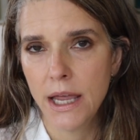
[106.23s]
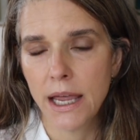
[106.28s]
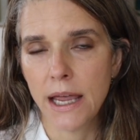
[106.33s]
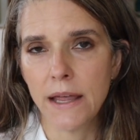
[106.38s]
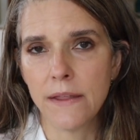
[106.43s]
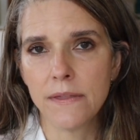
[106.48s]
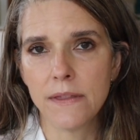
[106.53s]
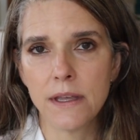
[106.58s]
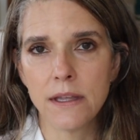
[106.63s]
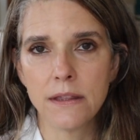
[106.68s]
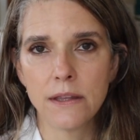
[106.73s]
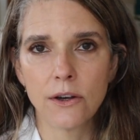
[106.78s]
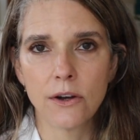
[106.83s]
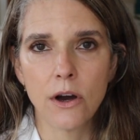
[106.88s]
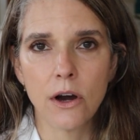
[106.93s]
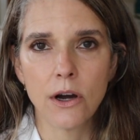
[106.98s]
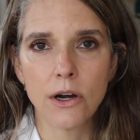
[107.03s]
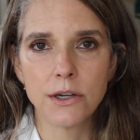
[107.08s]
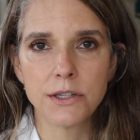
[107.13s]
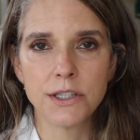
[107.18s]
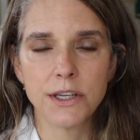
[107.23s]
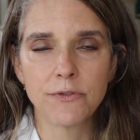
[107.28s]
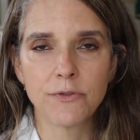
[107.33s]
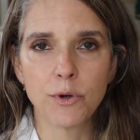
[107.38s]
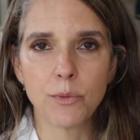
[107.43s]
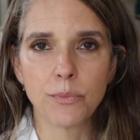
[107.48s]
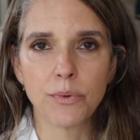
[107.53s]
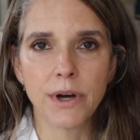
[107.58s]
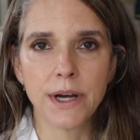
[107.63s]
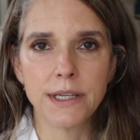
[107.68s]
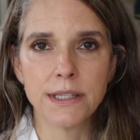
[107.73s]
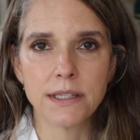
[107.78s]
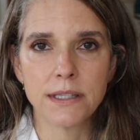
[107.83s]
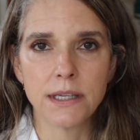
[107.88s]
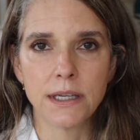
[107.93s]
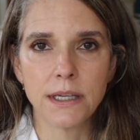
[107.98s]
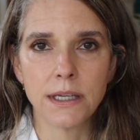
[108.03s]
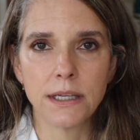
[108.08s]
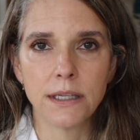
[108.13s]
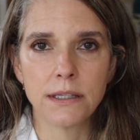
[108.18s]
and then there are different
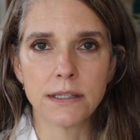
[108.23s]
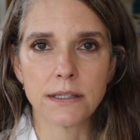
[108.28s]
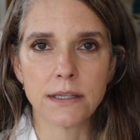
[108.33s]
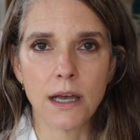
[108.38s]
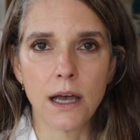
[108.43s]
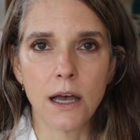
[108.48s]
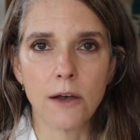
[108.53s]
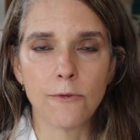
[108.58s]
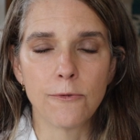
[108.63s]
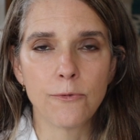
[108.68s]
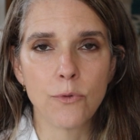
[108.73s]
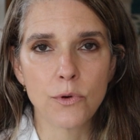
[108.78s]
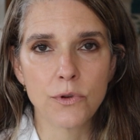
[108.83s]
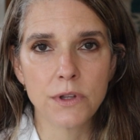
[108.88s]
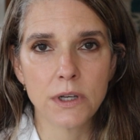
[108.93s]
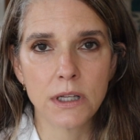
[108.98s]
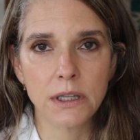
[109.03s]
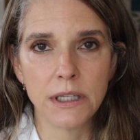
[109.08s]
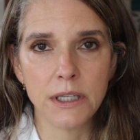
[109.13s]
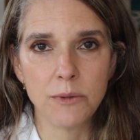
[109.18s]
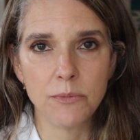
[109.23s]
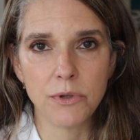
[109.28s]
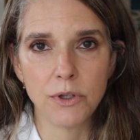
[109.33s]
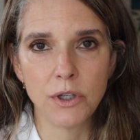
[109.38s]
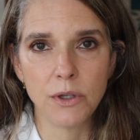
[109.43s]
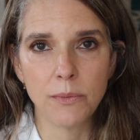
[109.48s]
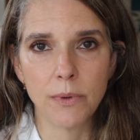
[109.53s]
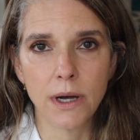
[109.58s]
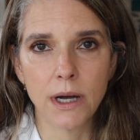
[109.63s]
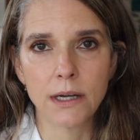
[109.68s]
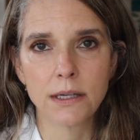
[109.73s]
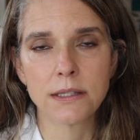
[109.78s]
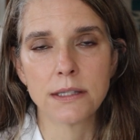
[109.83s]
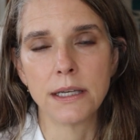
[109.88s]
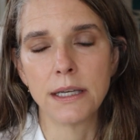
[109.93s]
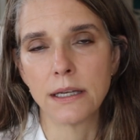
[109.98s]
pricings for the Clean Beauty Box.